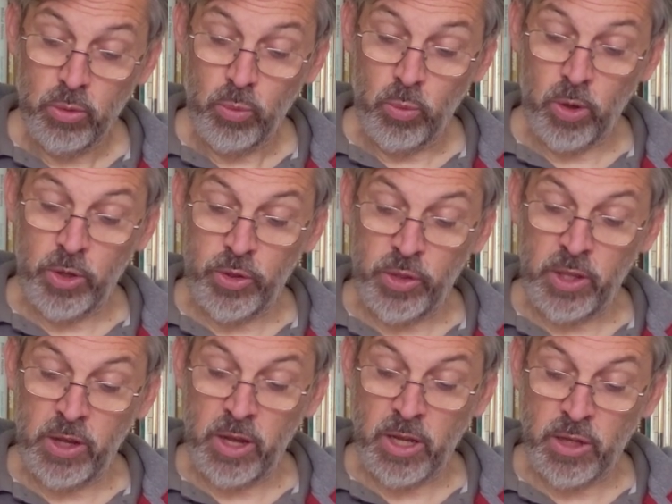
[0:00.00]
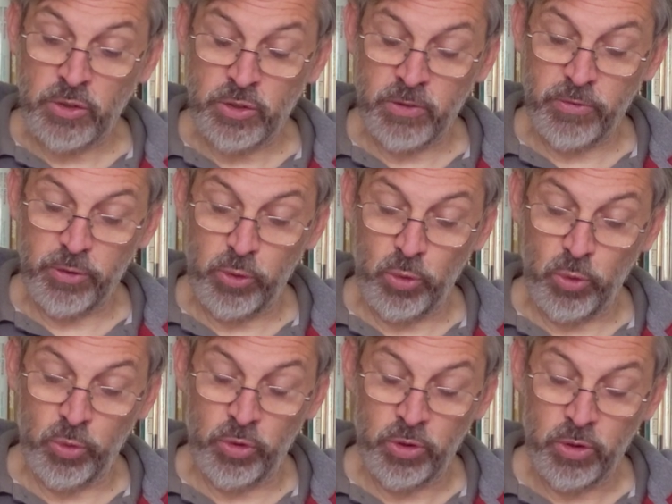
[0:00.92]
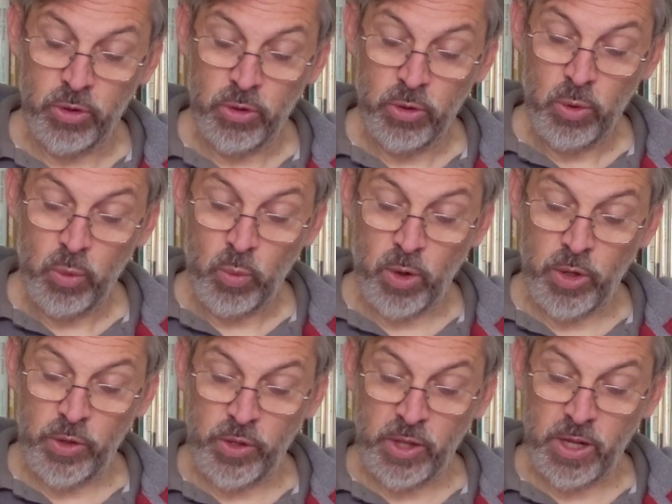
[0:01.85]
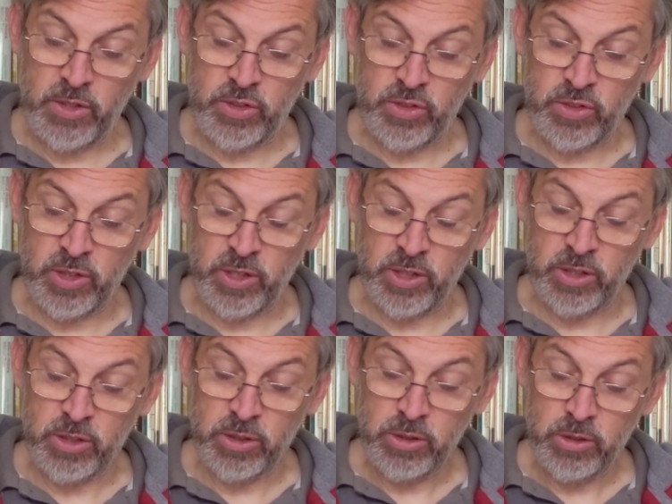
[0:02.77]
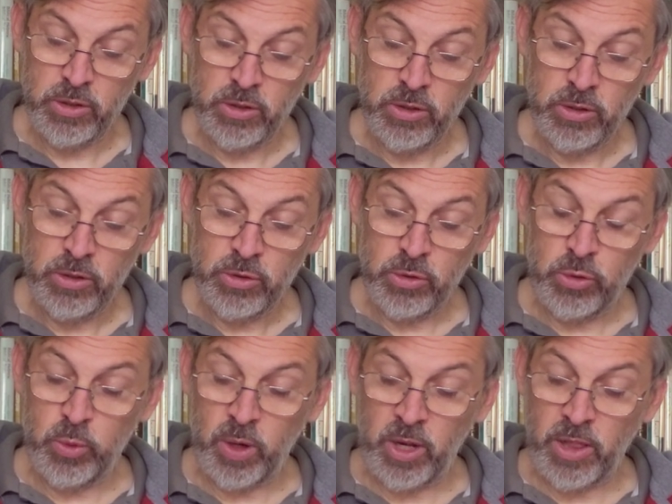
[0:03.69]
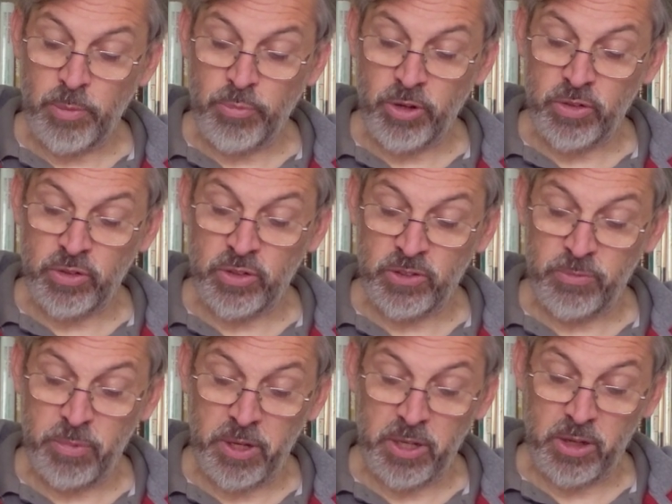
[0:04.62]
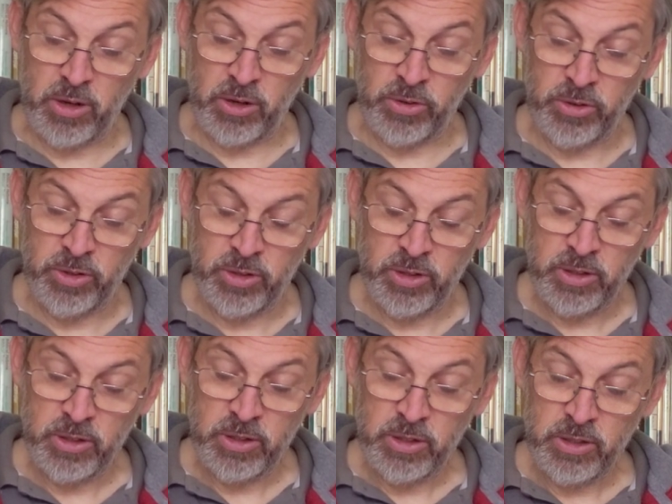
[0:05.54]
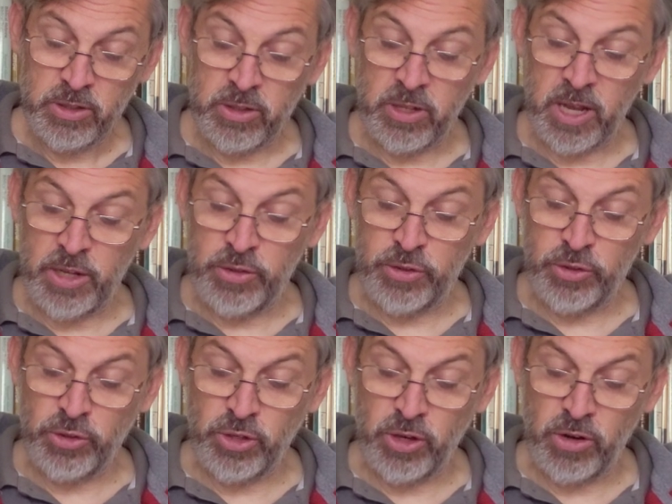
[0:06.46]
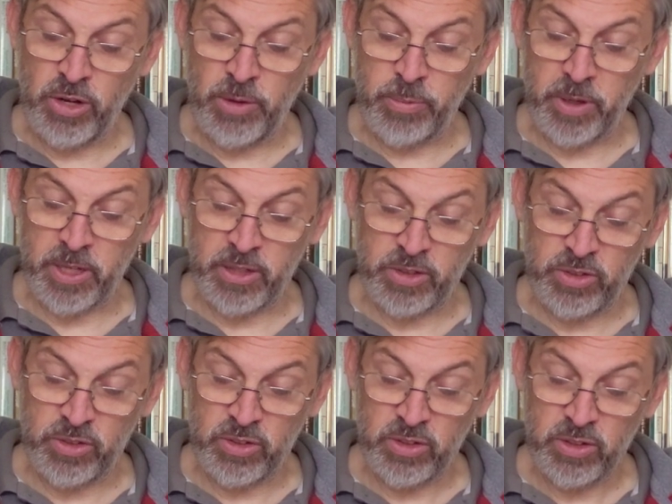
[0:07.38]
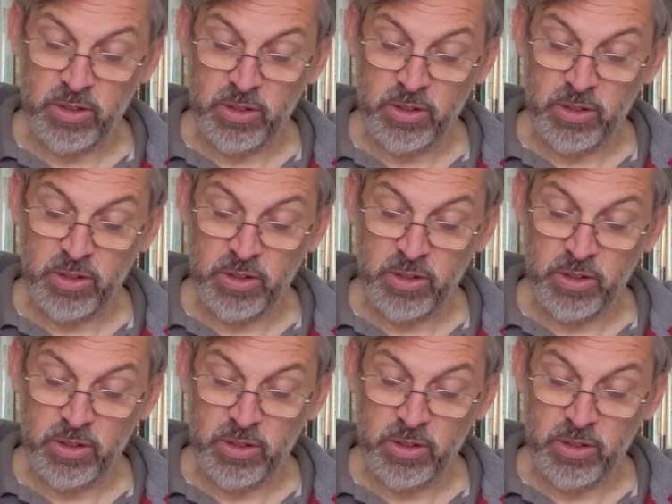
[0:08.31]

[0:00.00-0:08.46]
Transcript: One thing I ask of the Lord, one thing I seek, to dwell in the presence of my God, to gaze on your holy place.